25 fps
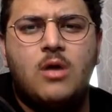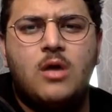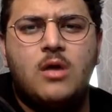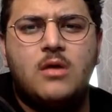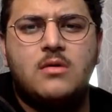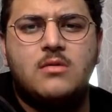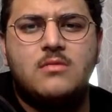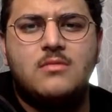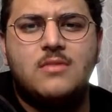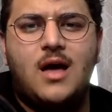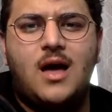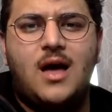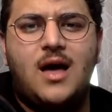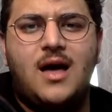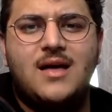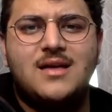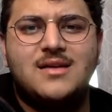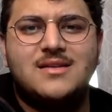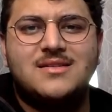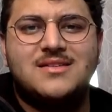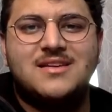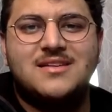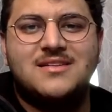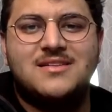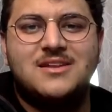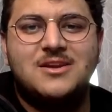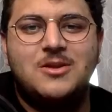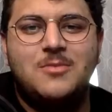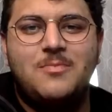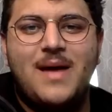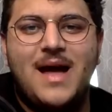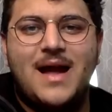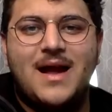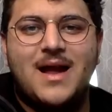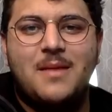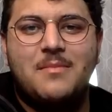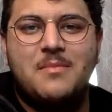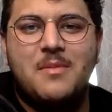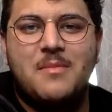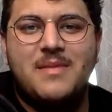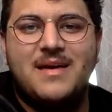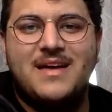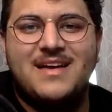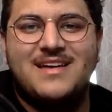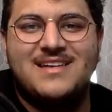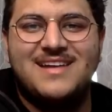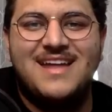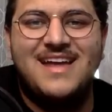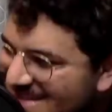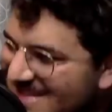can you back up a
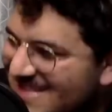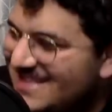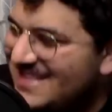bit?